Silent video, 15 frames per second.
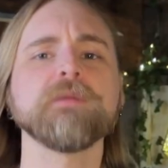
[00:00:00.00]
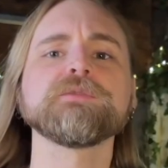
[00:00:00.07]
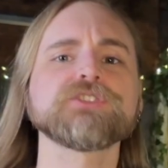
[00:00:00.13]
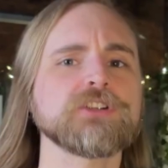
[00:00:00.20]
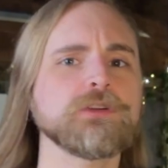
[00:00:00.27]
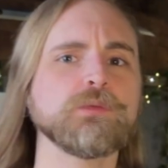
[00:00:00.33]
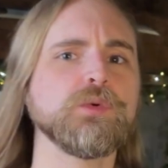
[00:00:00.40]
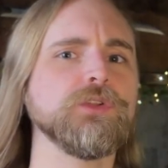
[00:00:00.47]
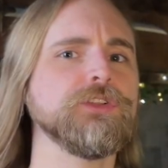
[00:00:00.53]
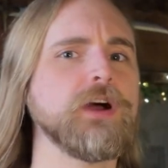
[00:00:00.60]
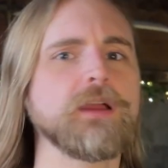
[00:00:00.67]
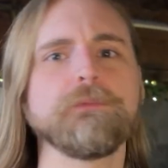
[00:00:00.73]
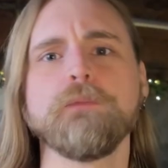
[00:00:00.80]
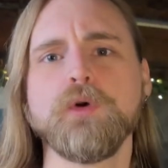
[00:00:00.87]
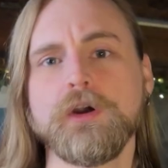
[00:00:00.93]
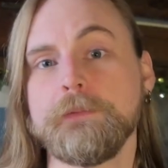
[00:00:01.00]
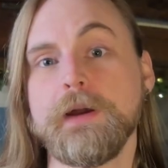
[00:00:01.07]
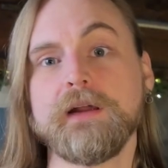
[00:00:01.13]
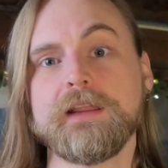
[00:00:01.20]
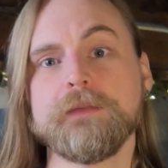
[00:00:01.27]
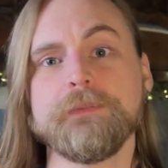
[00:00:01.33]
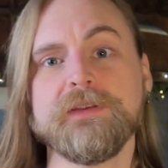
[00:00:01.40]
I'm sure we'll talk more
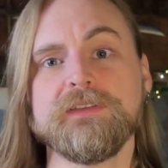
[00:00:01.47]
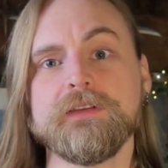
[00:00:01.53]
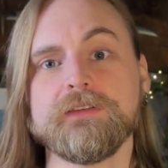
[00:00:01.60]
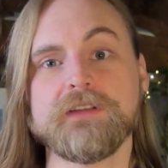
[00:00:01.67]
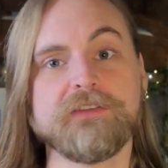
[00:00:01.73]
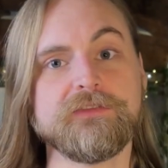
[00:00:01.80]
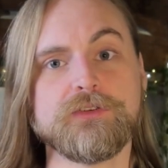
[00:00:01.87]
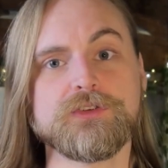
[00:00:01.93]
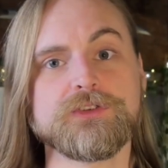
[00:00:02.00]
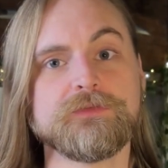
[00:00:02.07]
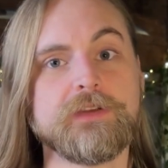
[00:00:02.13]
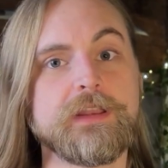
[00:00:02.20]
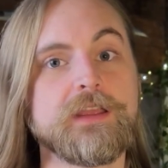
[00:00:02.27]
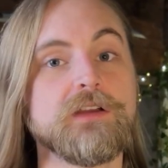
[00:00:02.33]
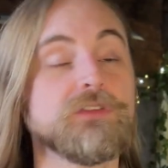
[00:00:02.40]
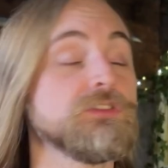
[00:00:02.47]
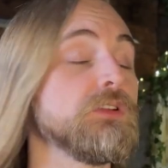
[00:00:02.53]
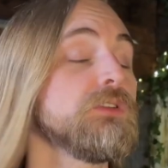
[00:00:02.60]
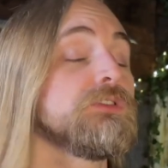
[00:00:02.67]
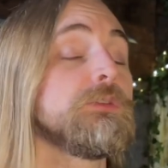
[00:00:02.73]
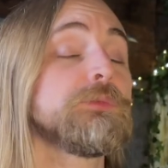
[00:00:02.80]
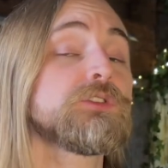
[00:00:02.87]
about NPCs in a future video,
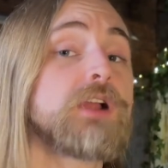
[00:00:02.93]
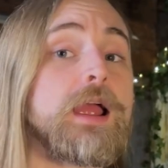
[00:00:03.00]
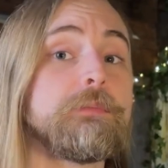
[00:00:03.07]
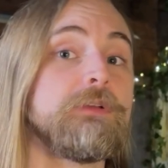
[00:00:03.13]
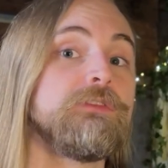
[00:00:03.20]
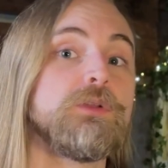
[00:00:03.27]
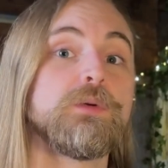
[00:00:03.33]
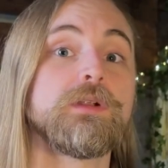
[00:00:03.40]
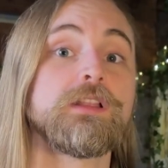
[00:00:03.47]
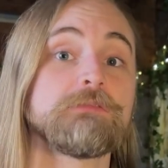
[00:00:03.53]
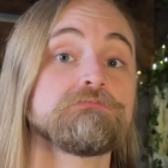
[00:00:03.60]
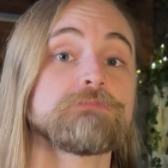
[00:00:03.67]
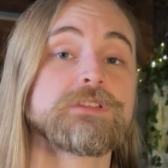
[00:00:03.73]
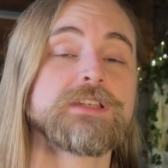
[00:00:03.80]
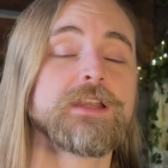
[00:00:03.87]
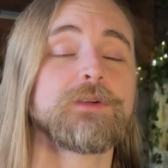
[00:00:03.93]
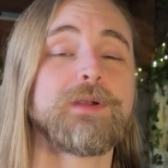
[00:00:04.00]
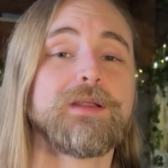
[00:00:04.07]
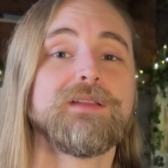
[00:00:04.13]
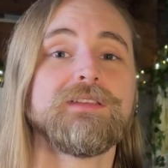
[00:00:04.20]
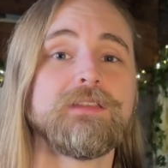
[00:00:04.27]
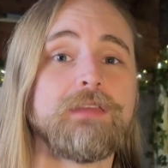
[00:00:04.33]
so subscribe if you want to stick
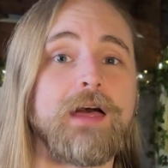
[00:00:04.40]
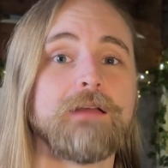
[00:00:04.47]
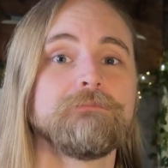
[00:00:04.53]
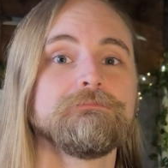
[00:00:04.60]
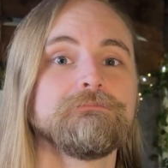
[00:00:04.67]
around to see that.